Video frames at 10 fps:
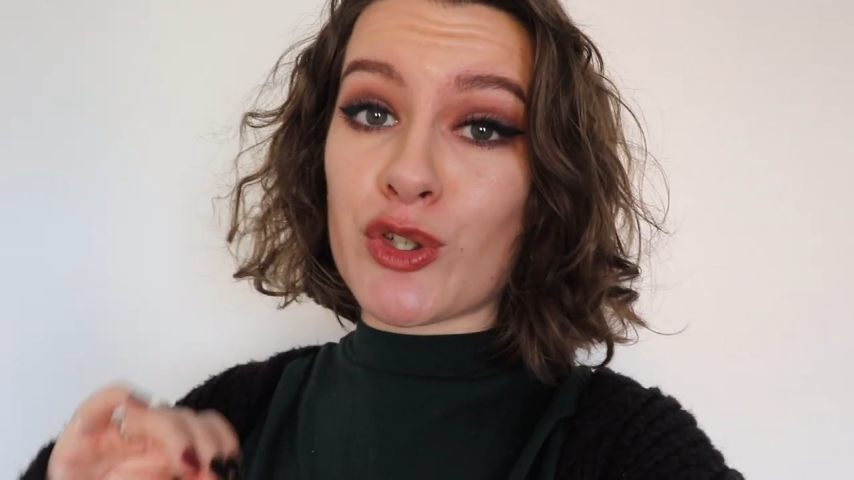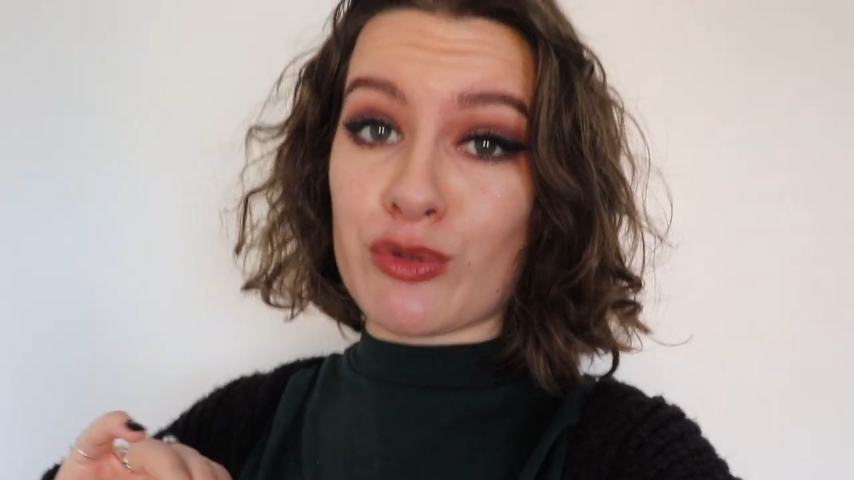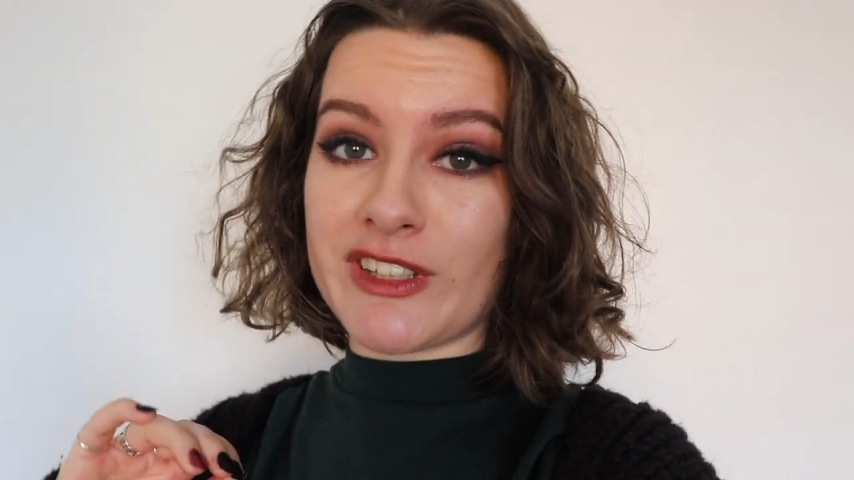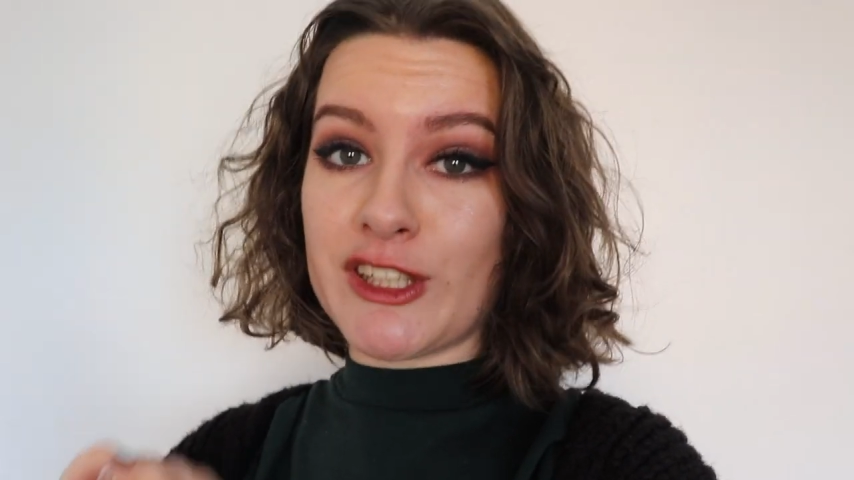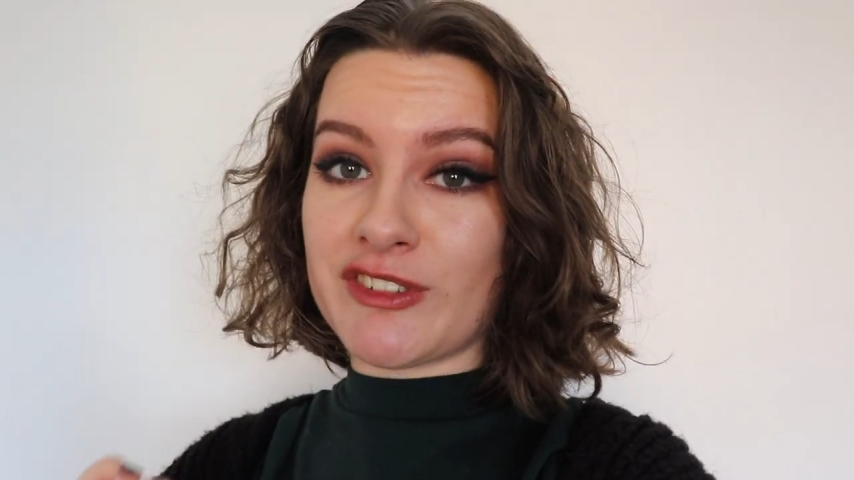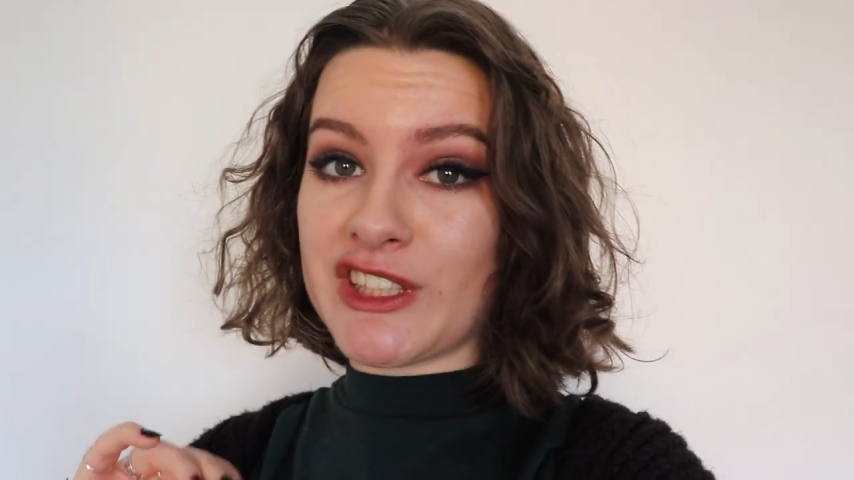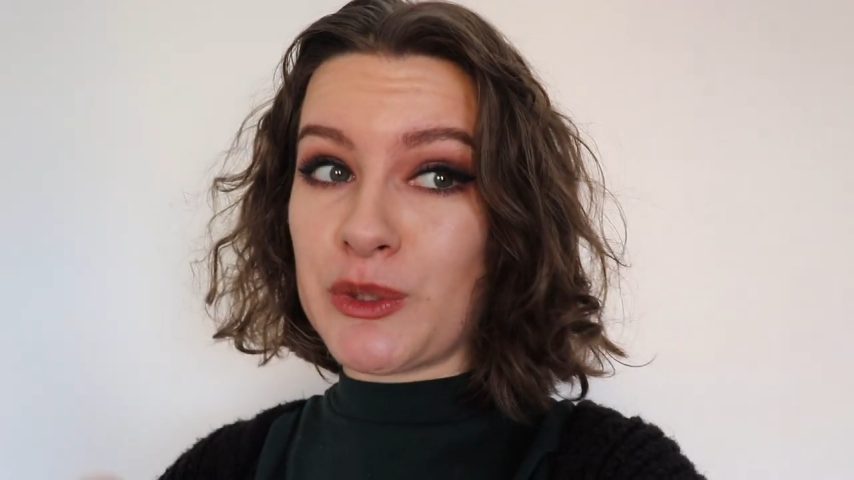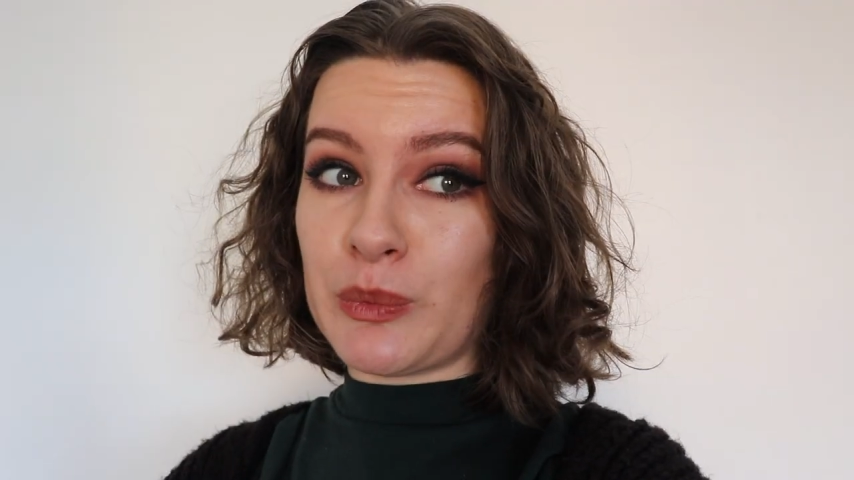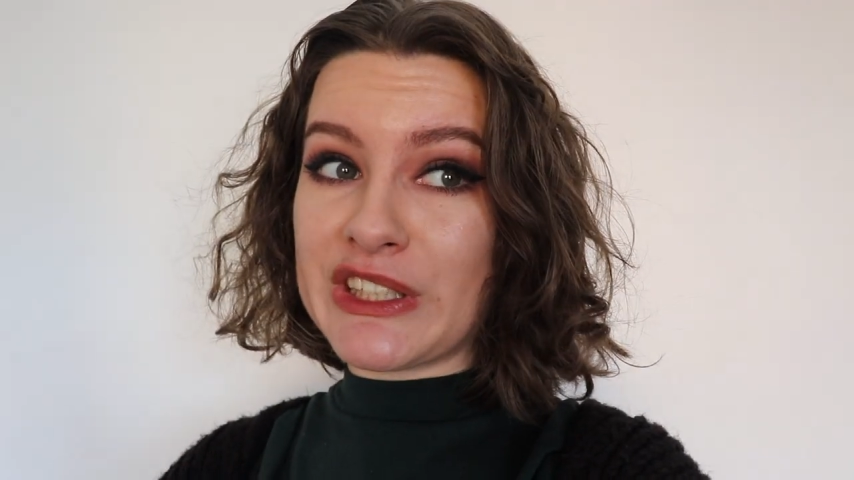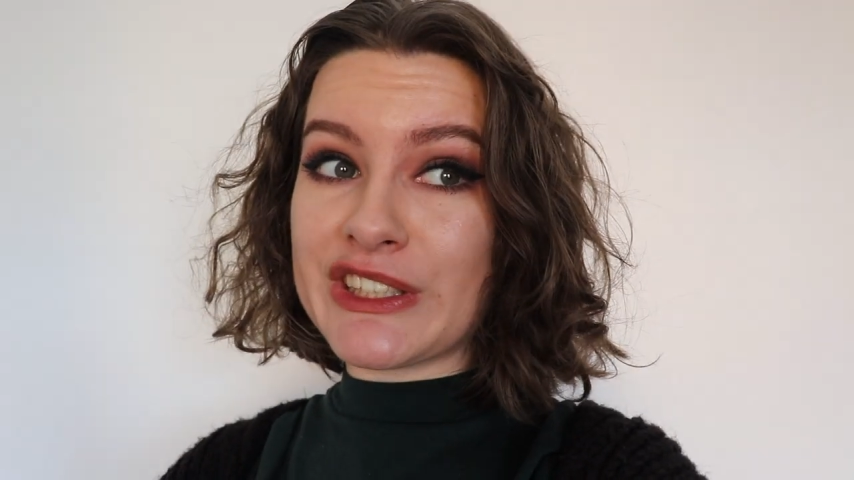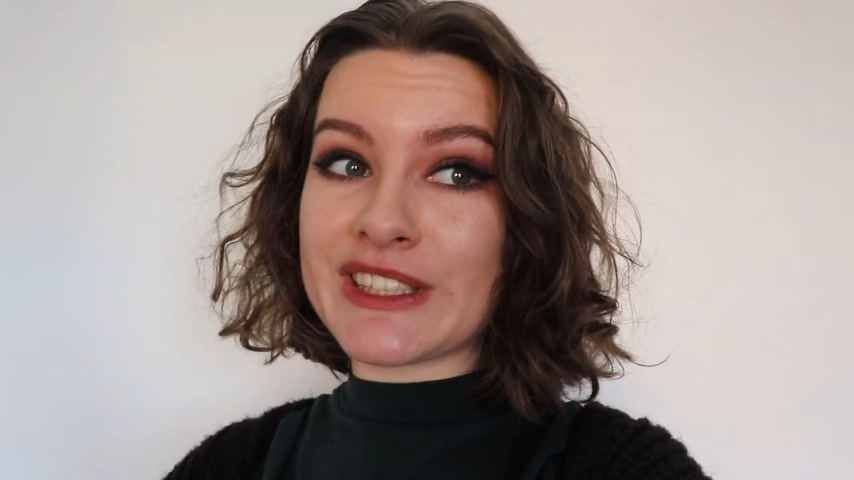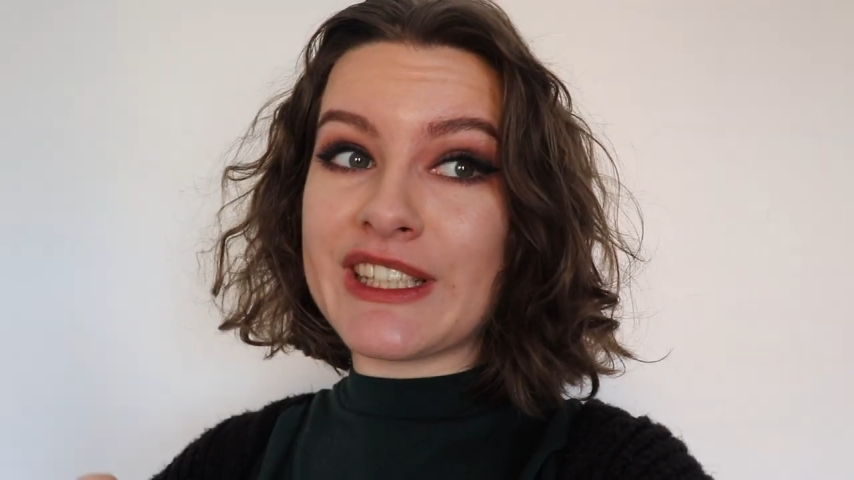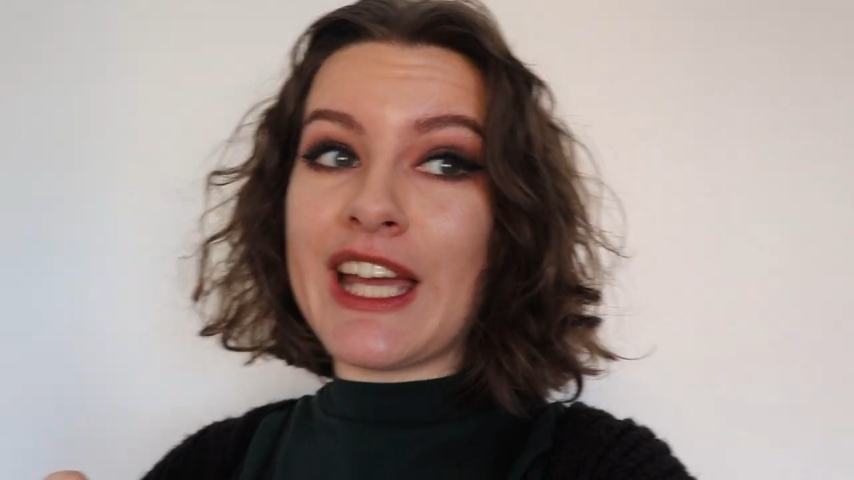is really, really weird,